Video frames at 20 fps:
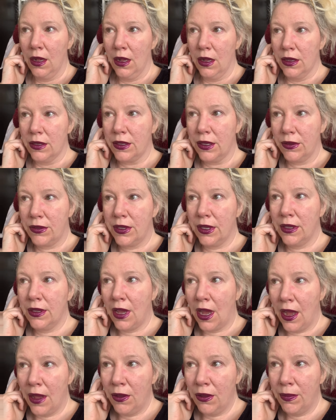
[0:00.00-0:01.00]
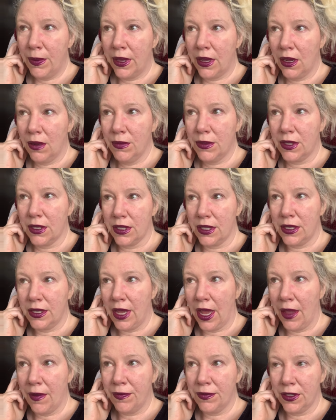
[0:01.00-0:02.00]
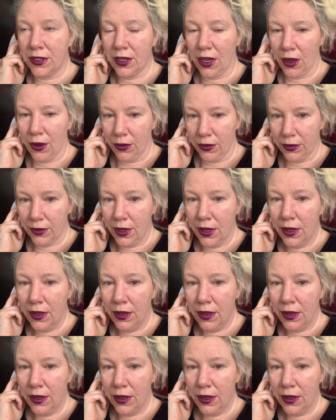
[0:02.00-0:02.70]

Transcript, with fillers: So, denial becomes a safe zone.